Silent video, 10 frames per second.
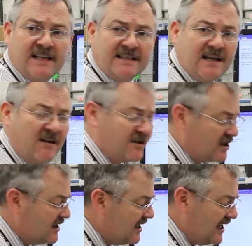
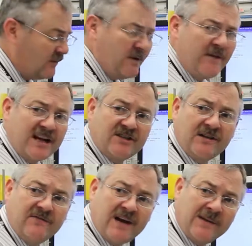technology. And we've
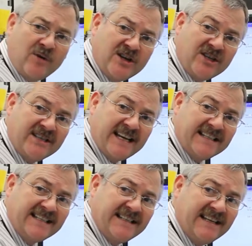actually vibration
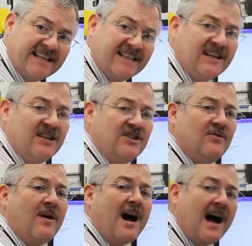tested this
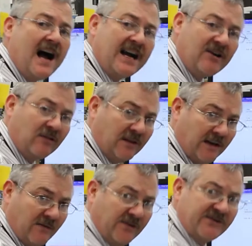to higher
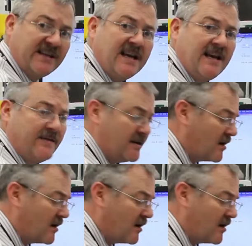levels than